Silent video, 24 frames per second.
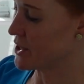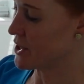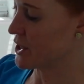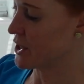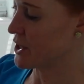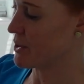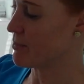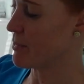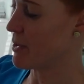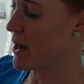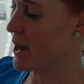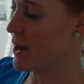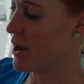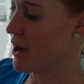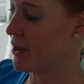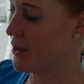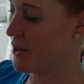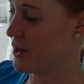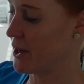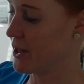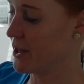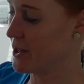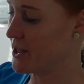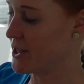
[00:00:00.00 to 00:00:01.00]
just my
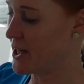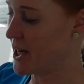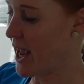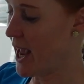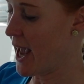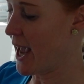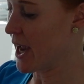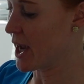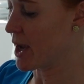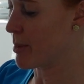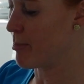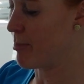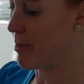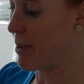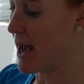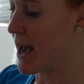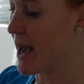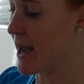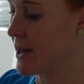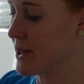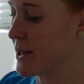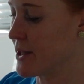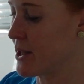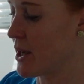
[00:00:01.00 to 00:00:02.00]
other tech
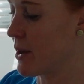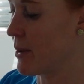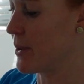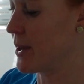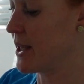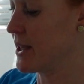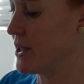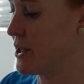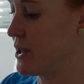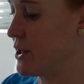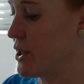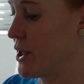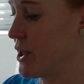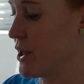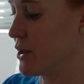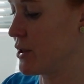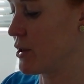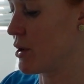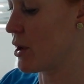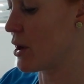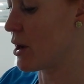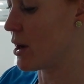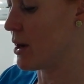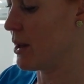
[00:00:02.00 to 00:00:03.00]
bag. So it's just
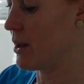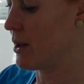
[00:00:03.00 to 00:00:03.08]
got